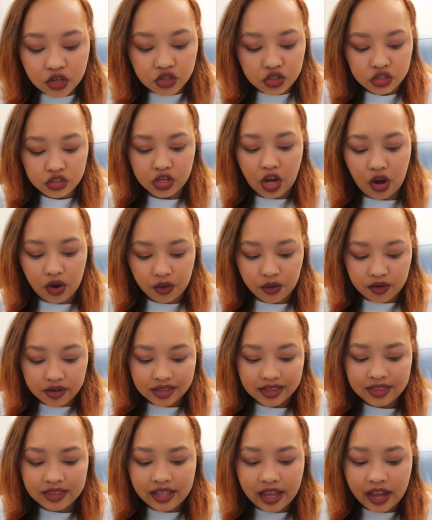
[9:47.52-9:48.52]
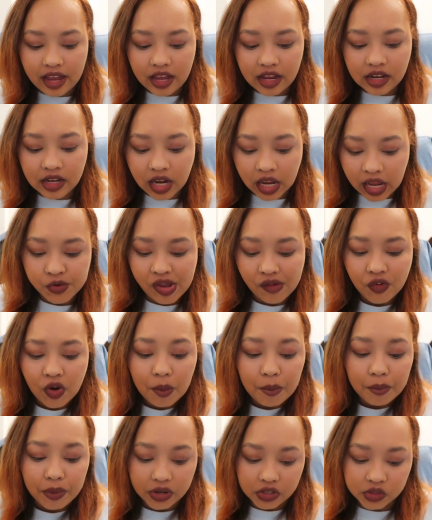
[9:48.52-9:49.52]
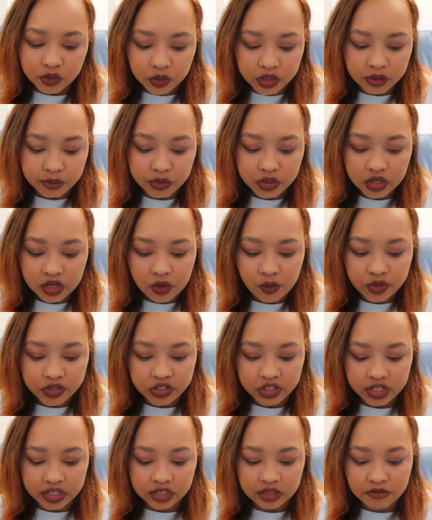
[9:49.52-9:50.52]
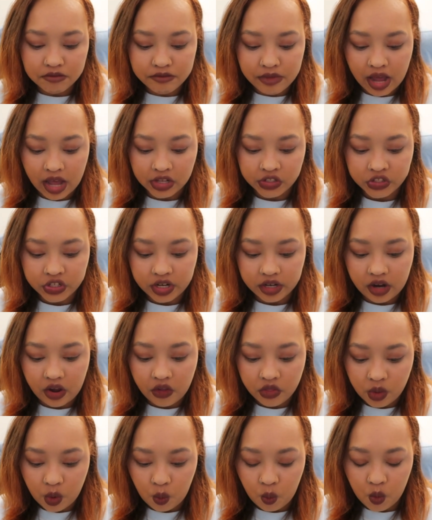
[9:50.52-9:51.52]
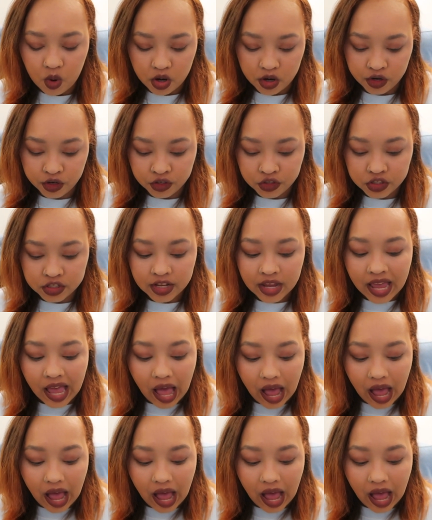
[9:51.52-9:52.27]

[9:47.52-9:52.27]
So, then we have our buzzword book, which is Magic and Other Words.